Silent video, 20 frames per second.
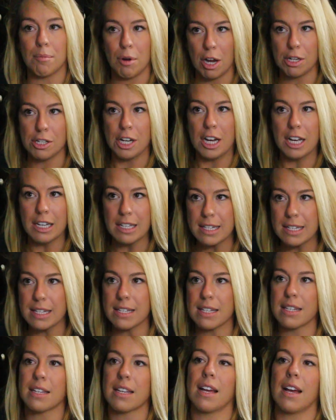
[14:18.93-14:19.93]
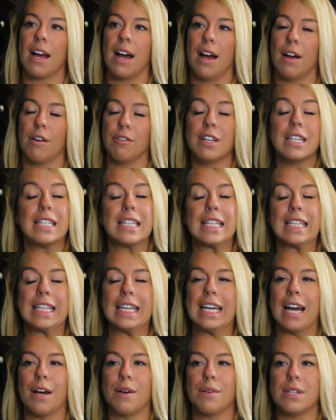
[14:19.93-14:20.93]
projects.
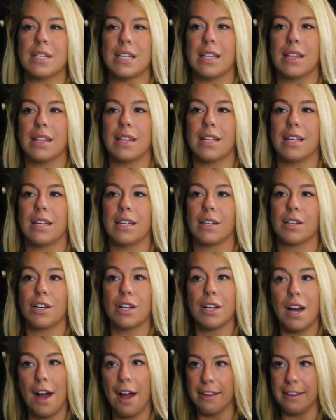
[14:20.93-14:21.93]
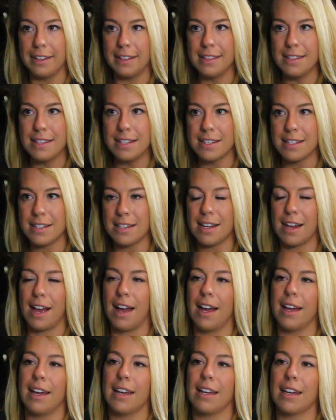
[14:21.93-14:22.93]
Recently, I was in the Cook Islands.
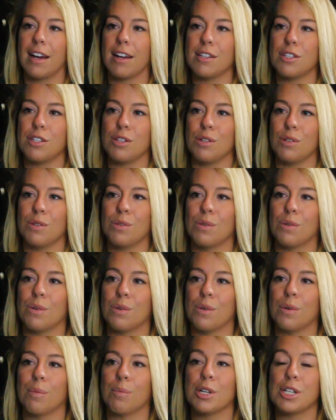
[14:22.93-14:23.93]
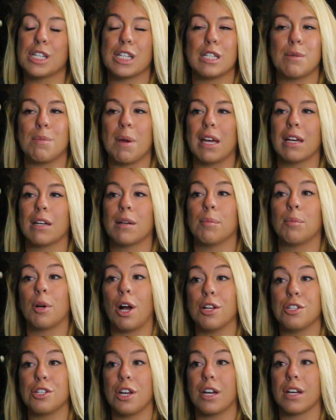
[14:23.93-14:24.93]
I got to participate in a
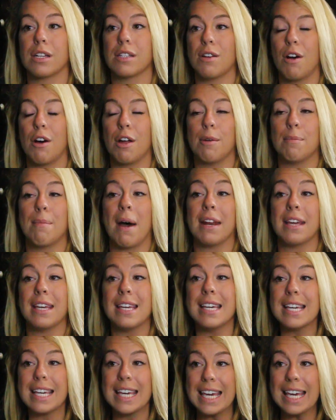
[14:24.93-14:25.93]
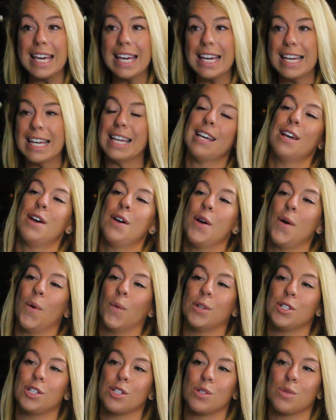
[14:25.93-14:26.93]
project on Manahiki,
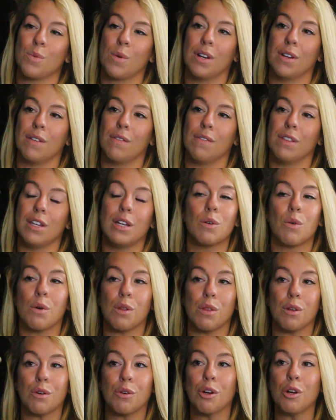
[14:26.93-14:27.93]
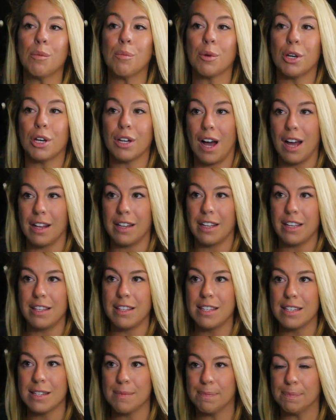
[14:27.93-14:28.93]
which is one of the northern group Cook
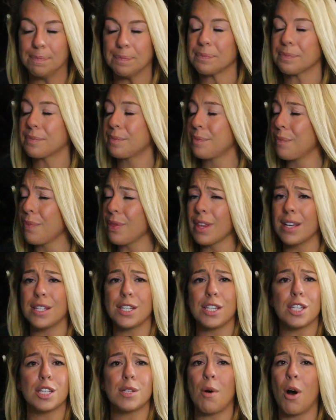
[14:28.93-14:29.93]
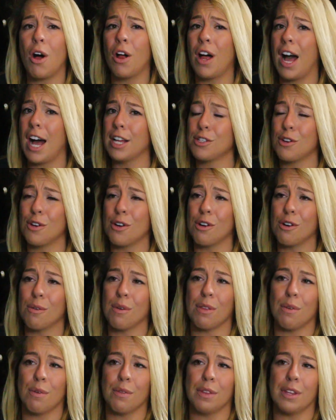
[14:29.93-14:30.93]
Islands. It's a small atoll
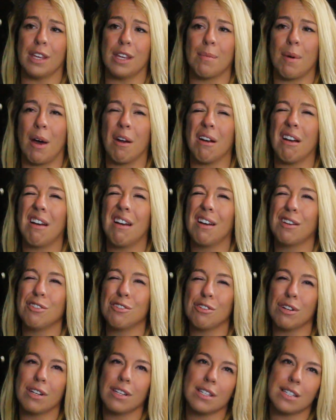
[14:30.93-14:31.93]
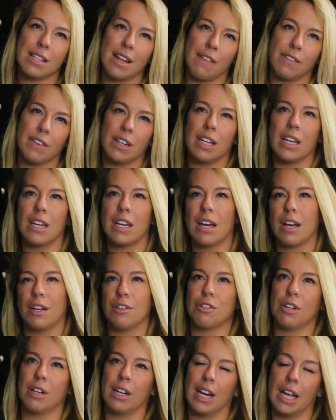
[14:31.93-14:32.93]
with only about 170,
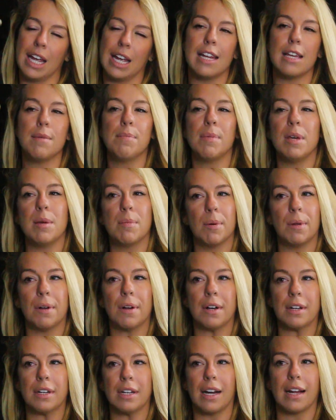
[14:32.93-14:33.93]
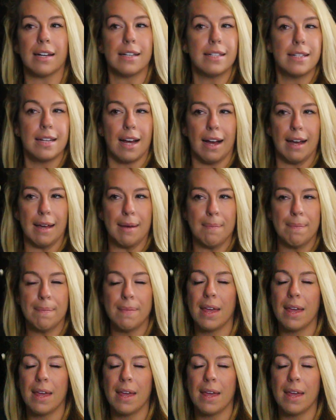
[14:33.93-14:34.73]
180 people on it at a time.